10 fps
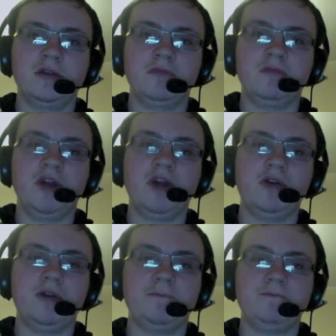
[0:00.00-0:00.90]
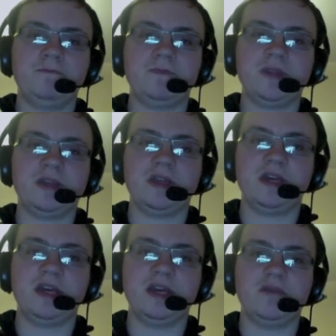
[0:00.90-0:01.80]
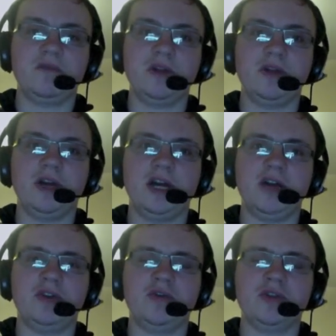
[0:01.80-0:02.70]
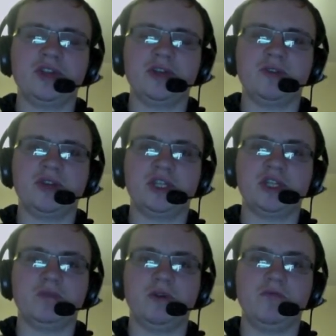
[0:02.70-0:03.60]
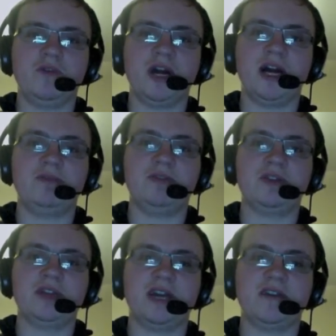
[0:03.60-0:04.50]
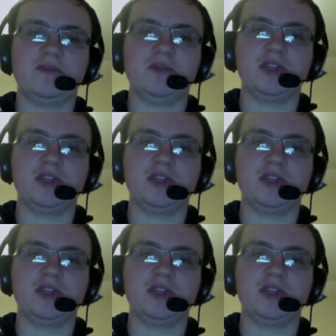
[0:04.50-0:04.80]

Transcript: Well, I'll go into the prediction of what happened like afterwards,